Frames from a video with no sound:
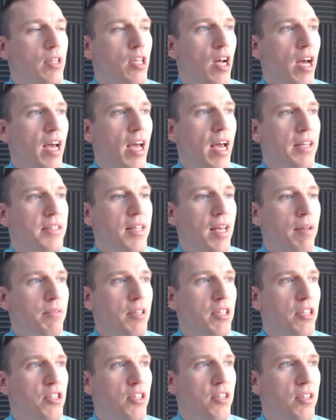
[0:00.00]
you know, I
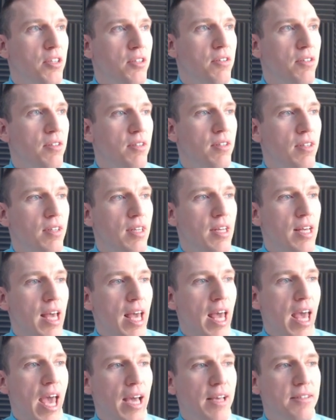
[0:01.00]
attempted to
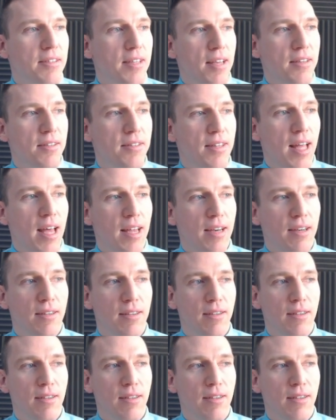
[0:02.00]
access that